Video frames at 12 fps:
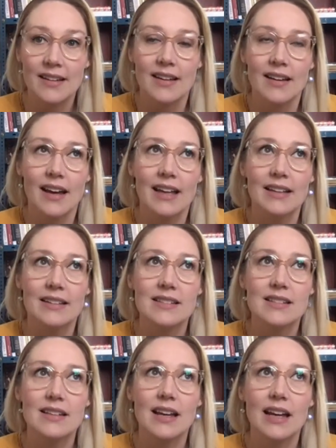and
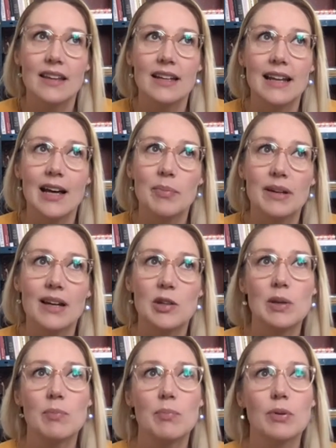and then helping other
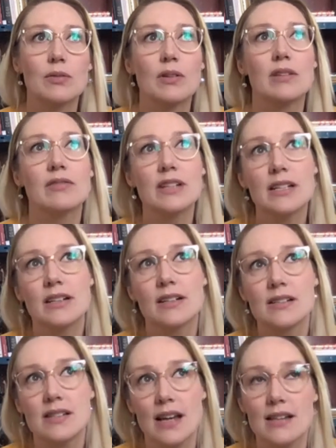people who are
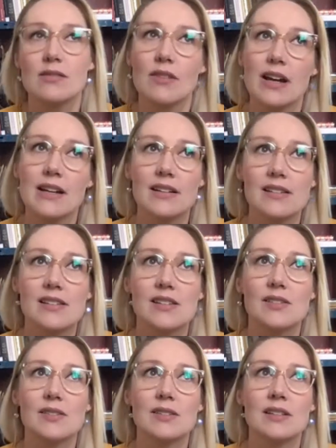readers as the writer
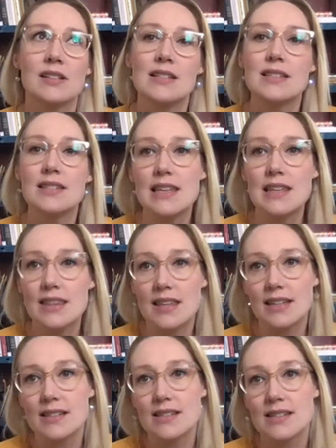to see
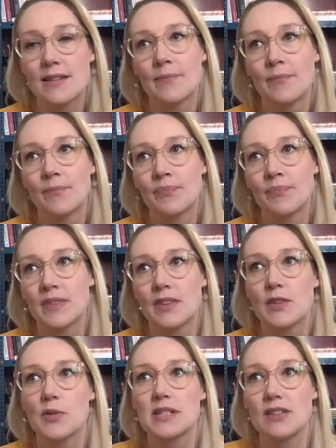things
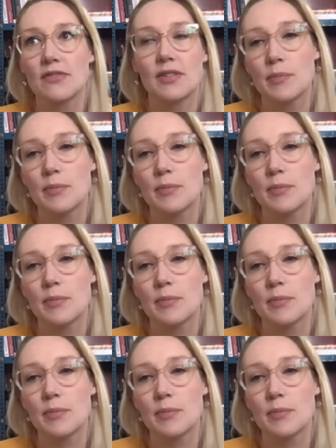through a different